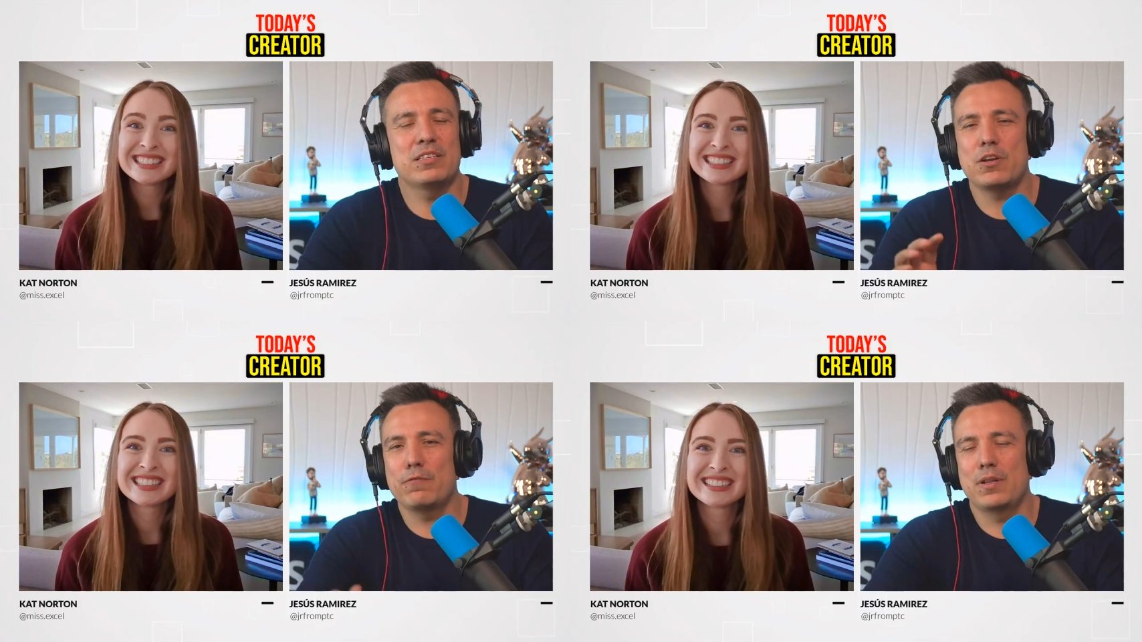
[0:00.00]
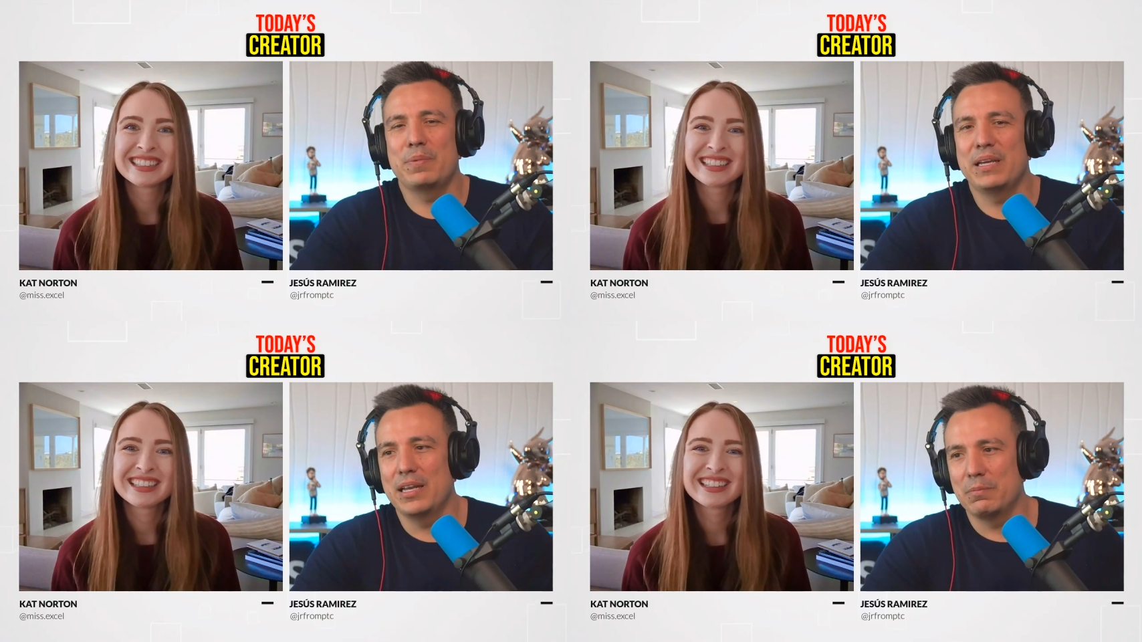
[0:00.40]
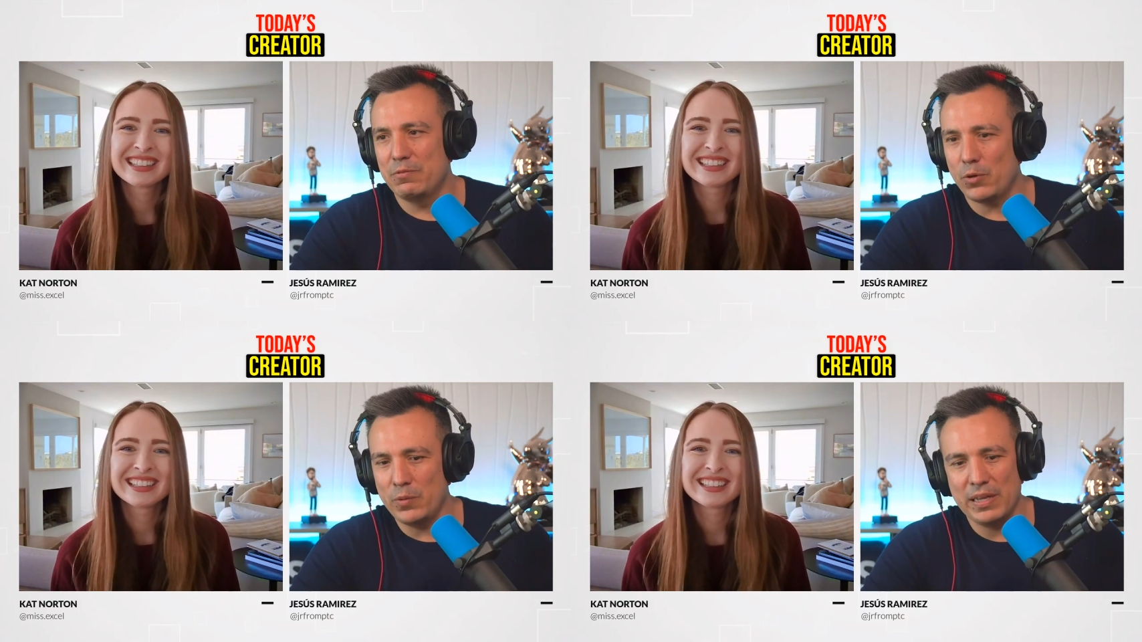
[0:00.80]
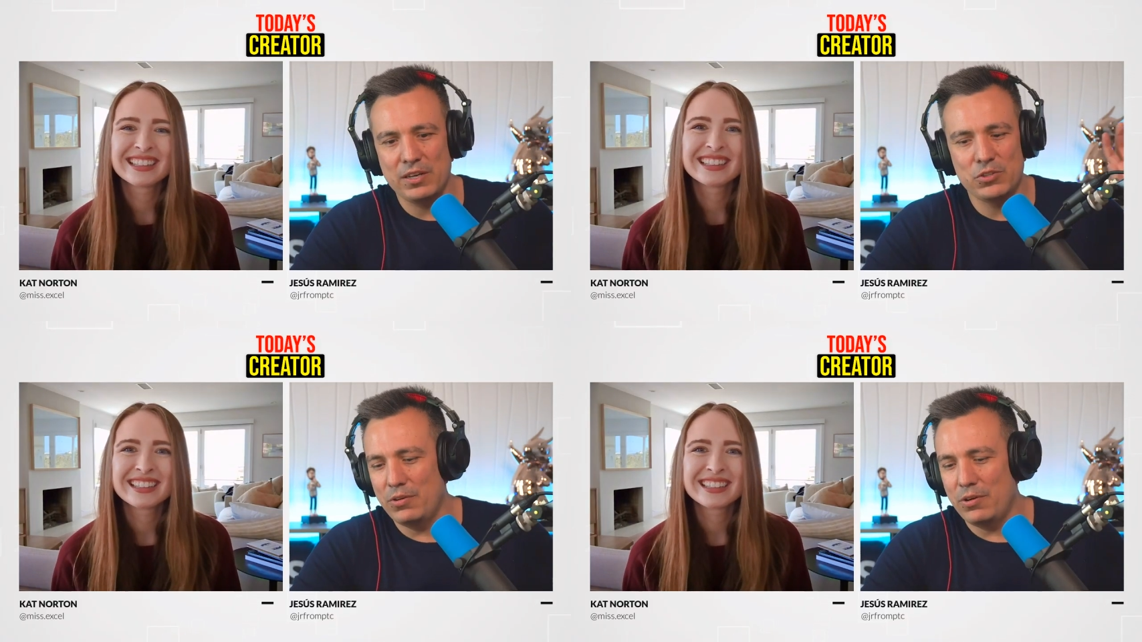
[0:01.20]
Speaker 1: Let's start from the beginning. Before we
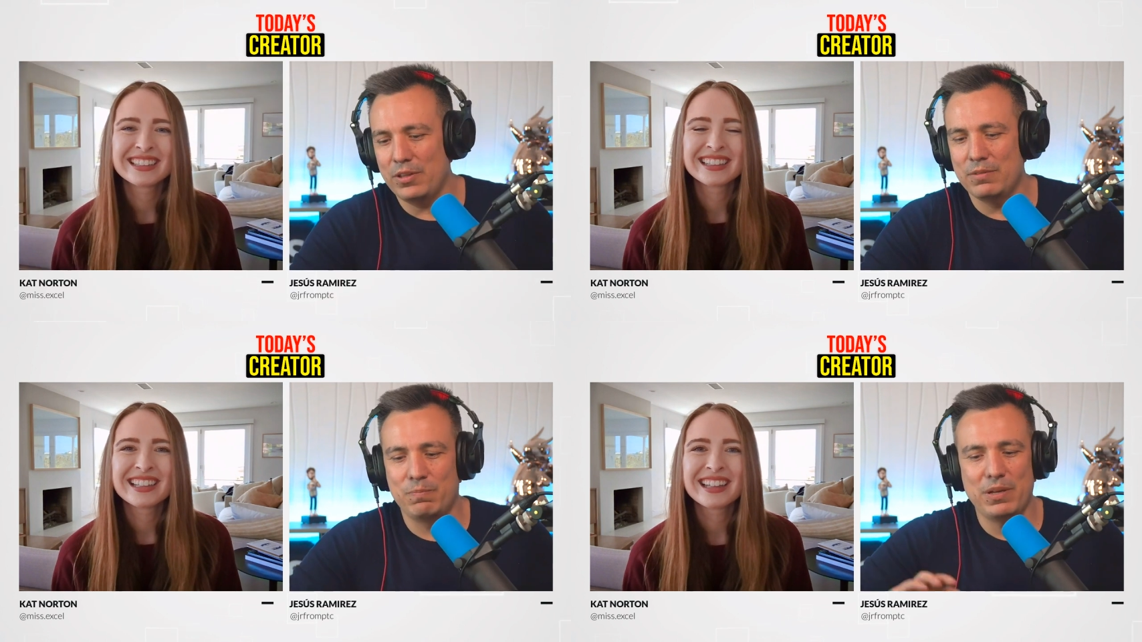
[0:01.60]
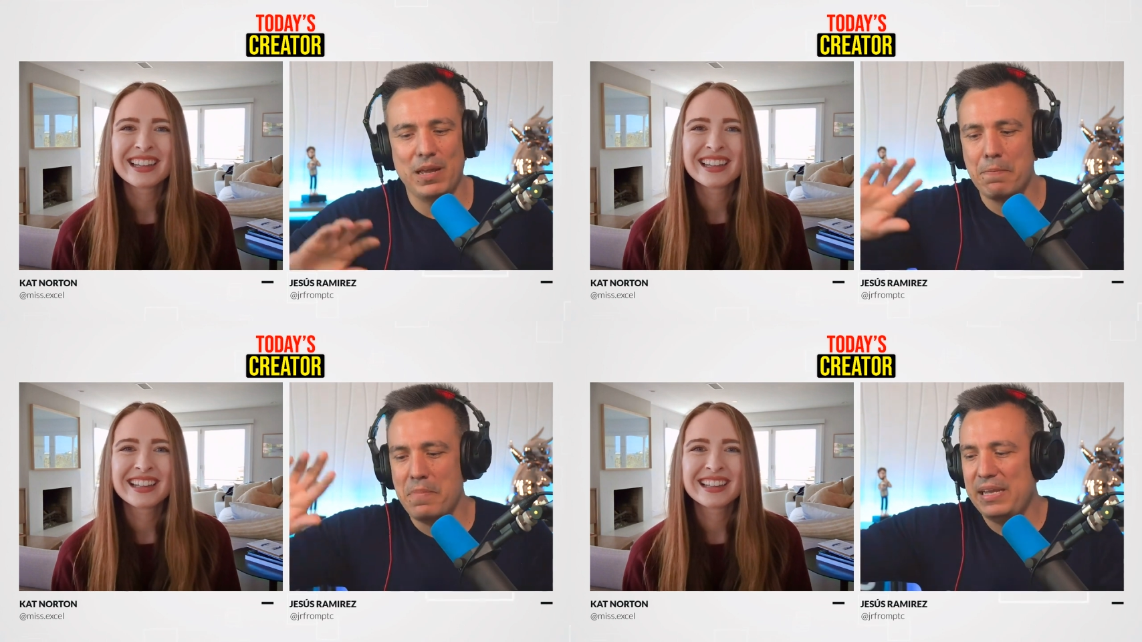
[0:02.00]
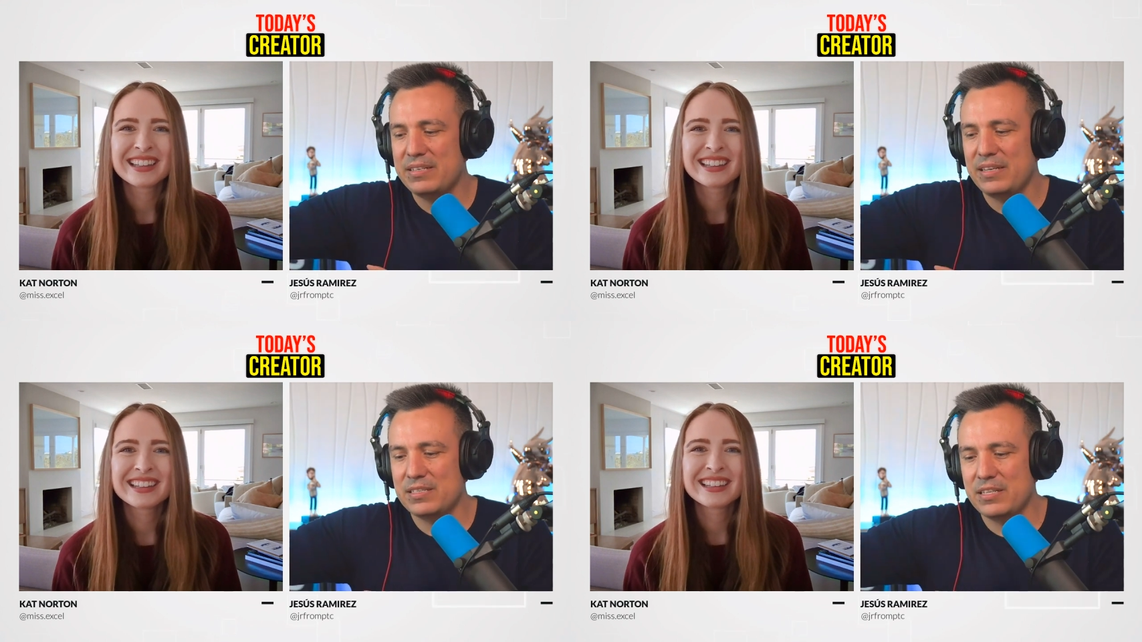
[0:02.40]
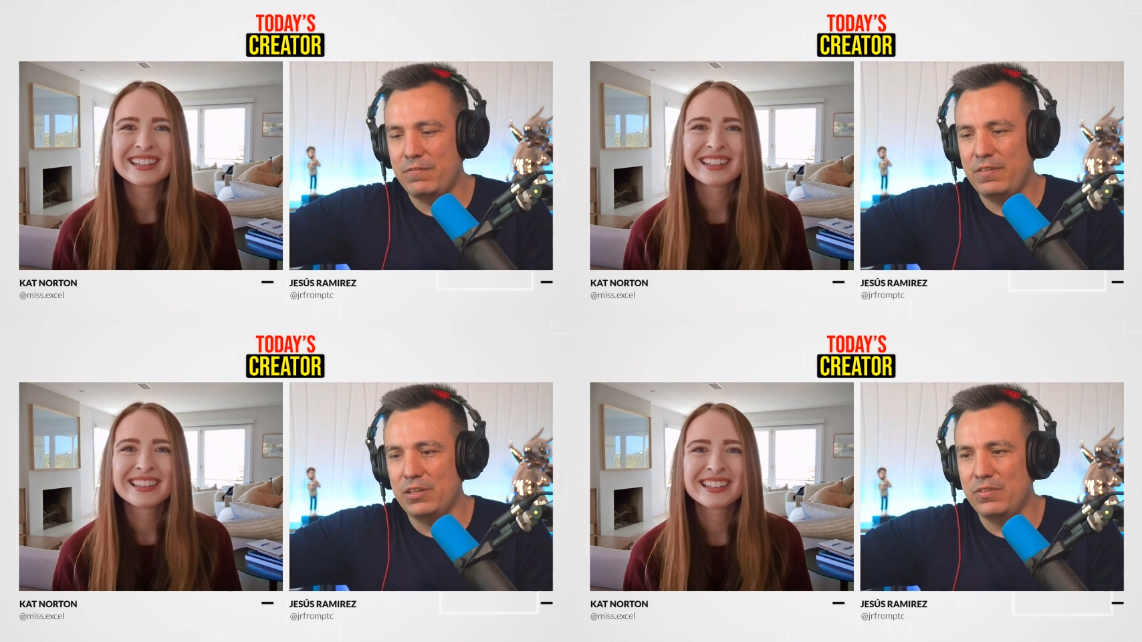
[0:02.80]
get into all the amazing
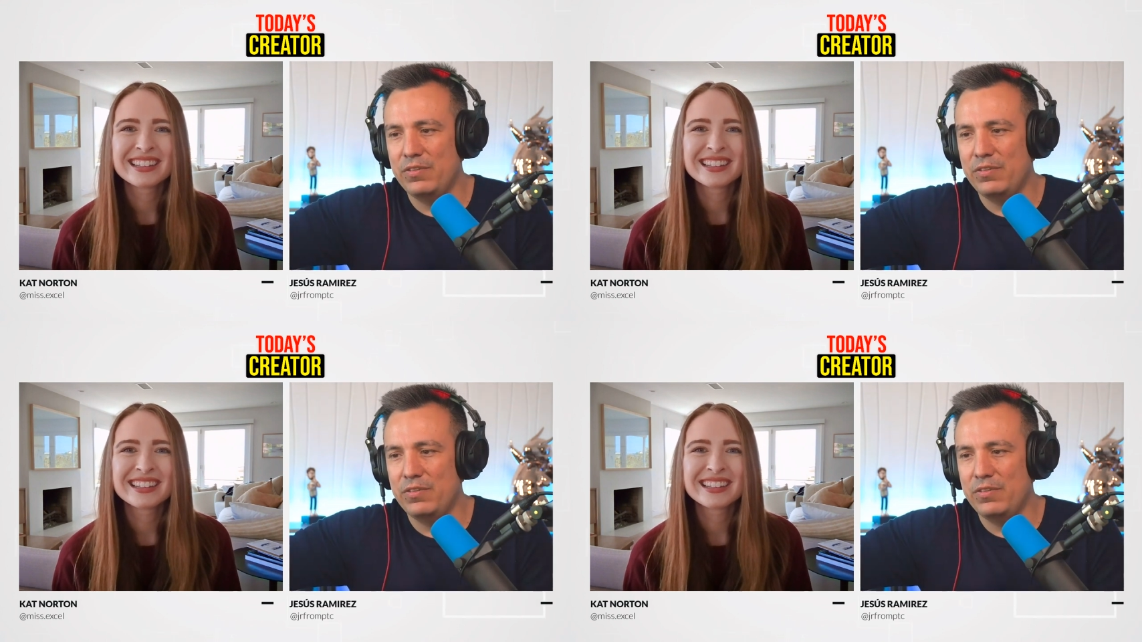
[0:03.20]
stuff that